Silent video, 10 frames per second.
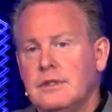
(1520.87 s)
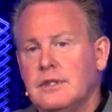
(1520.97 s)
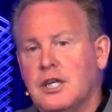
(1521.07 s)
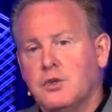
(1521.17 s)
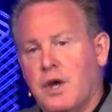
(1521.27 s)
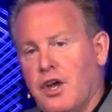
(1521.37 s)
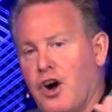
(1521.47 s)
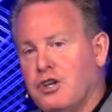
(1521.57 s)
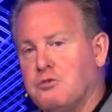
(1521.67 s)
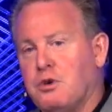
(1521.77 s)
That's why the
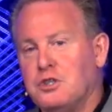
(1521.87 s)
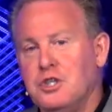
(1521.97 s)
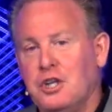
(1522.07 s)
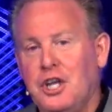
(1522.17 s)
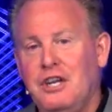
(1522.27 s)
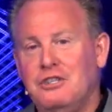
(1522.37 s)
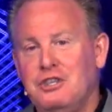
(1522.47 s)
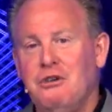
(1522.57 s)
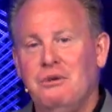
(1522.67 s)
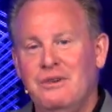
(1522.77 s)
hardest person to lead is
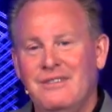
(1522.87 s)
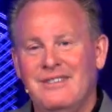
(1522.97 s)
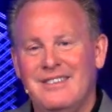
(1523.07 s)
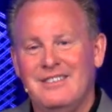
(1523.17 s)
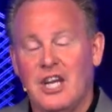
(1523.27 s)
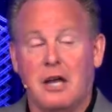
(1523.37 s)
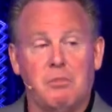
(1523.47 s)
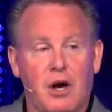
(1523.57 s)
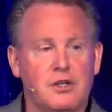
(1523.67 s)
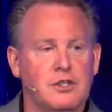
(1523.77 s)
you. Jack
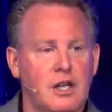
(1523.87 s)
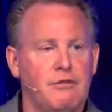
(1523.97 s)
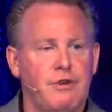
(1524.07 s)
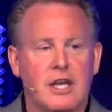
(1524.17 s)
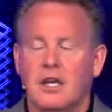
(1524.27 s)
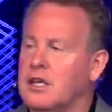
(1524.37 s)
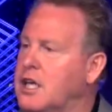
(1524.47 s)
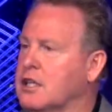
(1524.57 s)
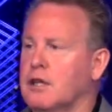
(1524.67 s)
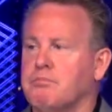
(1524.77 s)
Parr said, if I could
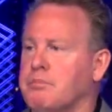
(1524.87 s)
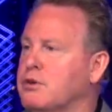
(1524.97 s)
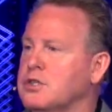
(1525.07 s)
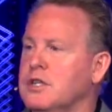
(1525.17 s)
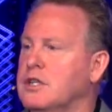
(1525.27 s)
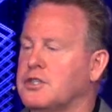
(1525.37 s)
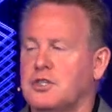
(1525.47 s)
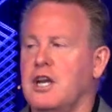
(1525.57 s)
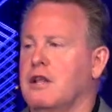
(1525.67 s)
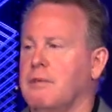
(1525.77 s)
kick the person in the
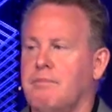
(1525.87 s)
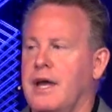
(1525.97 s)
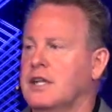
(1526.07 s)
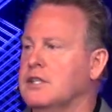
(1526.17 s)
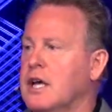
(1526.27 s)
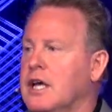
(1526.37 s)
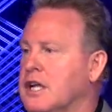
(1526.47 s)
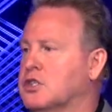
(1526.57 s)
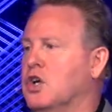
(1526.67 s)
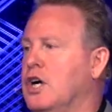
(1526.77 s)
seat of the pants
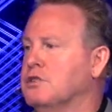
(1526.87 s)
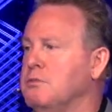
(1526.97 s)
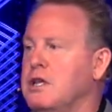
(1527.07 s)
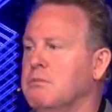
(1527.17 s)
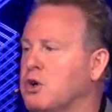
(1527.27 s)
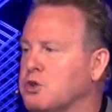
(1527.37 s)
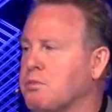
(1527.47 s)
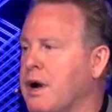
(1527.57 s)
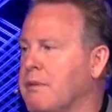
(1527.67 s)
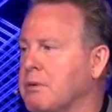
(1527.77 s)
that's caused me the most
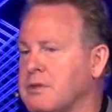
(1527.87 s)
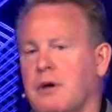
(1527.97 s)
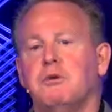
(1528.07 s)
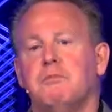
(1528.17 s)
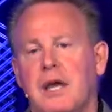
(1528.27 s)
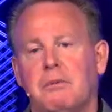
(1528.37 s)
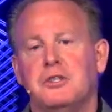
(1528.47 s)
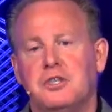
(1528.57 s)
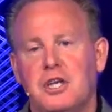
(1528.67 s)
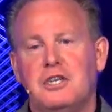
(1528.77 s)
problems, I wouldn't be able to
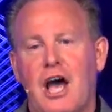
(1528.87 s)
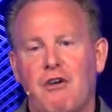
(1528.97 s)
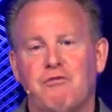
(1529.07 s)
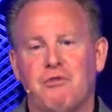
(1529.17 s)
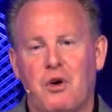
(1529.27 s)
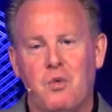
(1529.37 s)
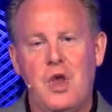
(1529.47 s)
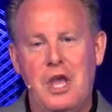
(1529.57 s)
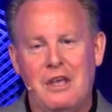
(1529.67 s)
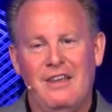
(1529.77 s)
sit down for a
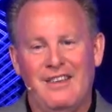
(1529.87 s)
week.